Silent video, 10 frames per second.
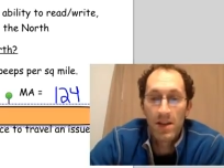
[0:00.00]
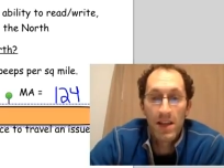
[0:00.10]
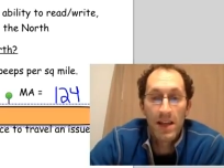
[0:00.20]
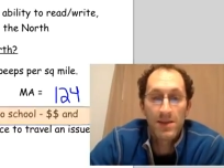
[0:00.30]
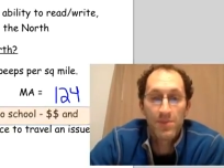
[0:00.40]

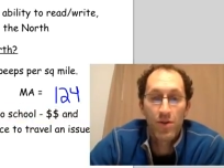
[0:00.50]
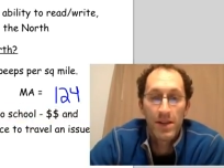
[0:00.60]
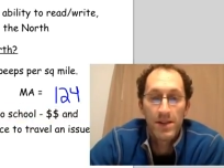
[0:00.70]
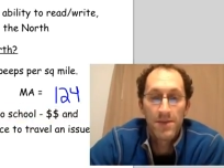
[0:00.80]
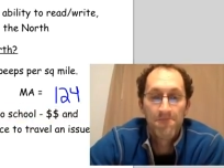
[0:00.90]
Last
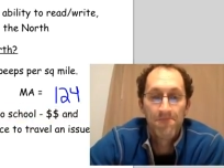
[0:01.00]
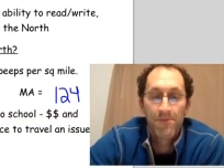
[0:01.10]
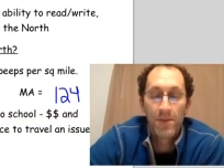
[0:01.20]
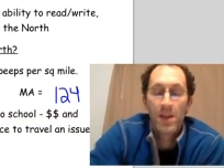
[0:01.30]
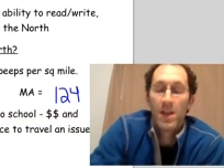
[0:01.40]
point.
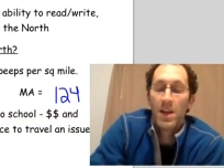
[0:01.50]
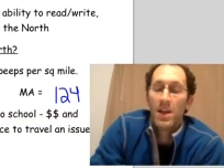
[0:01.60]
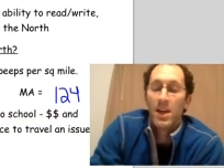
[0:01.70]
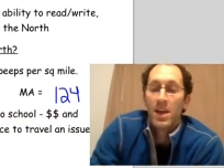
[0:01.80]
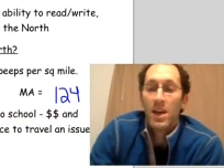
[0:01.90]

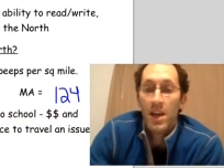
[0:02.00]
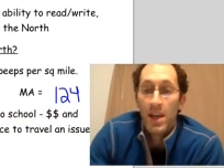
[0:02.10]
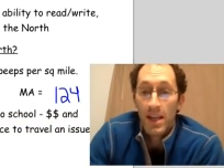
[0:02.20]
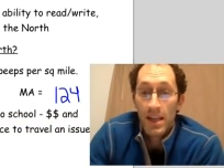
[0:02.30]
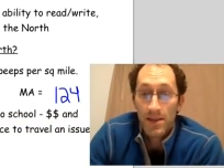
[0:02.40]

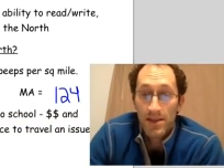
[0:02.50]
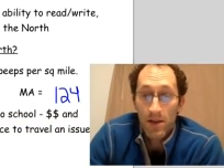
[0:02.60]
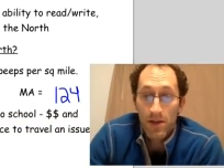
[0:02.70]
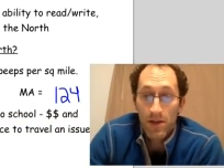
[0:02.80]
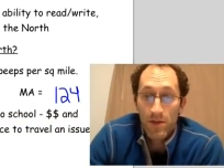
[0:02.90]
In the
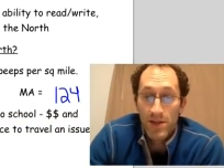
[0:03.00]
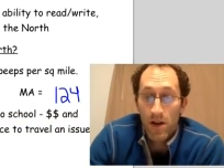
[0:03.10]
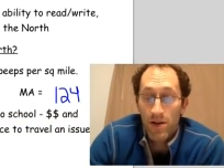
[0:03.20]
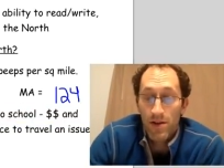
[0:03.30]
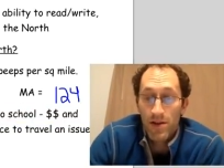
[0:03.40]
South, it was
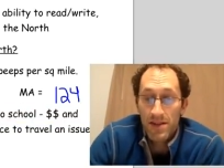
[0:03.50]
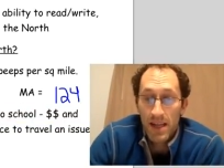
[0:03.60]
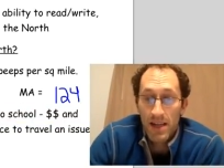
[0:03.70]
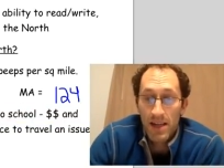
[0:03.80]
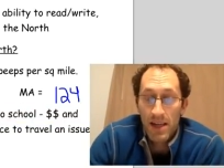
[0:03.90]
harder to
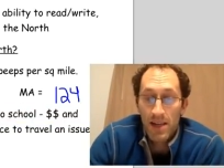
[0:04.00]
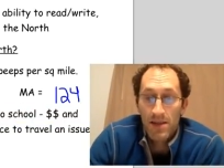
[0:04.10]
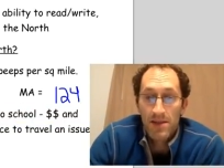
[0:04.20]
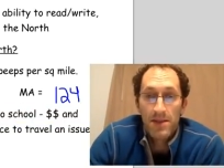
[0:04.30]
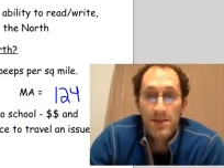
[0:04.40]
send
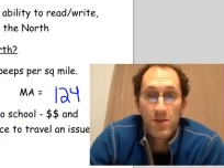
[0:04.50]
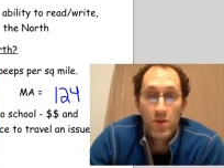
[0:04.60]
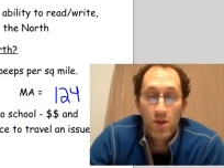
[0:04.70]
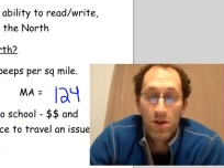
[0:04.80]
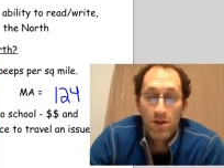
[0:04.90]
kids to
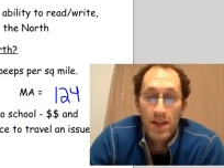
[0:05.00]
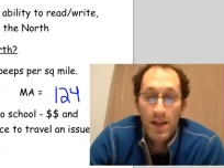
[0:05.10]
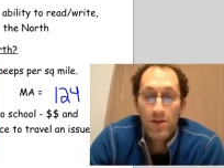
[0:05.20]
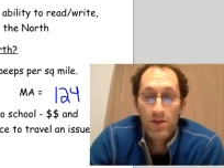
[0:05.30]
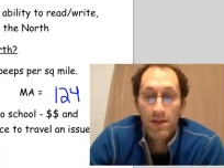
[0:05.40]
school,
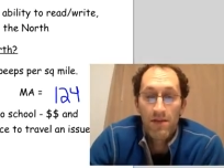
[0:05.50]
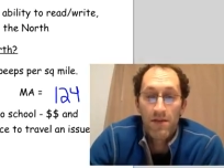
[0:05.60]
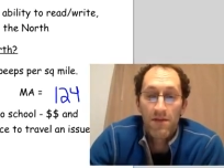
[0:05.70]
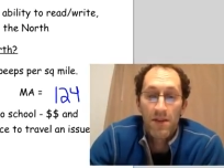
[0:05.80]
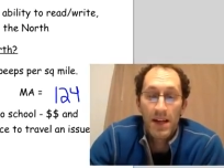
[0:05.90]
not only
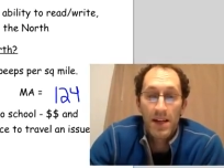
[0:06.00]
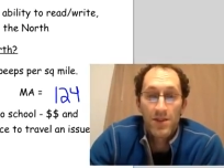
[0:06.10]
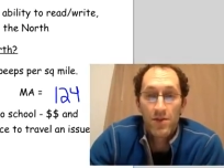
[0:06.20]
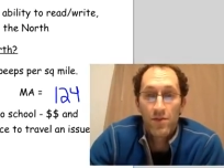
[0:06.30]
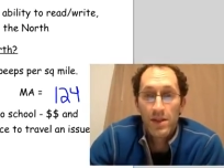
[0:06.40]
for
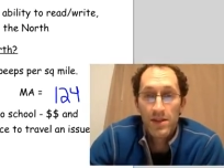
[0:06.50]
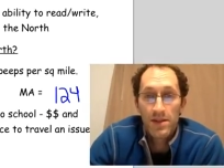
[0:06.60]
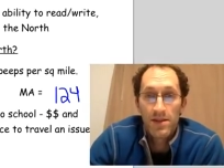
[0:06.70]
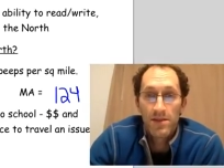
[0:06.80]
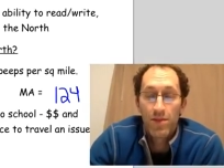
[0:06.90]
financial
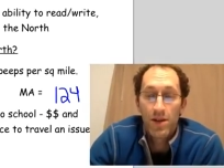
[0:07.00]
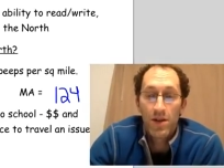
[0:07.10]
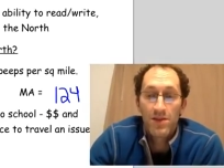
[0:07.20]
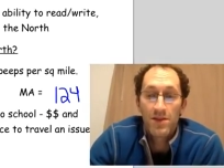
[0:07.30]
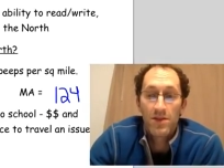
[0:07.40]
reasons, but
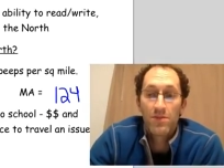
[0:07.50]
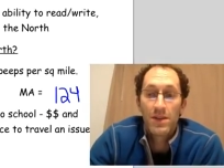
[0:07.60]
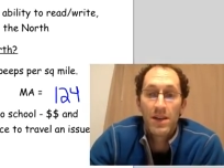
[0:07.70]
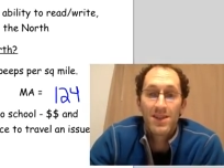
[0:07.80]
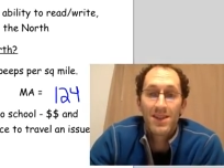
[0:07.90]
also
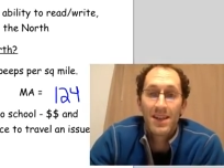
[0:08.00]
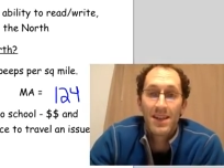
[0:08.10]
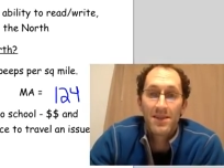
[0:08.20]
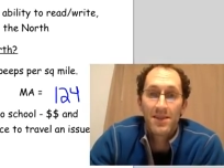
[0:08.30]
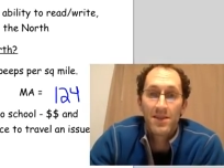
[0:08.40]
because of the
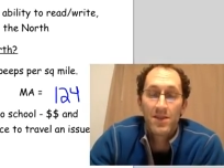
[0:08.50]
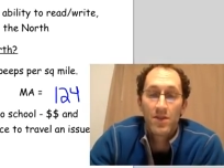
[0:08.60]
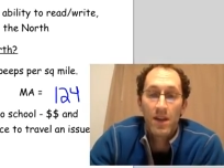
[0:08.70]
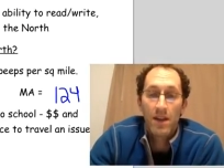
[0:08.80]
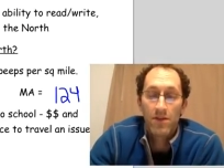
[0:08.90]
distance
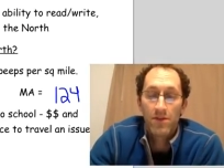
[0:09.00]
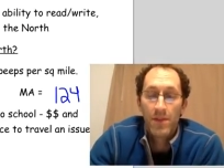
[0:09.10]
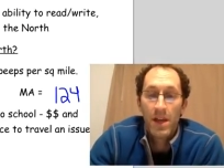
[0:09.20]
traveled.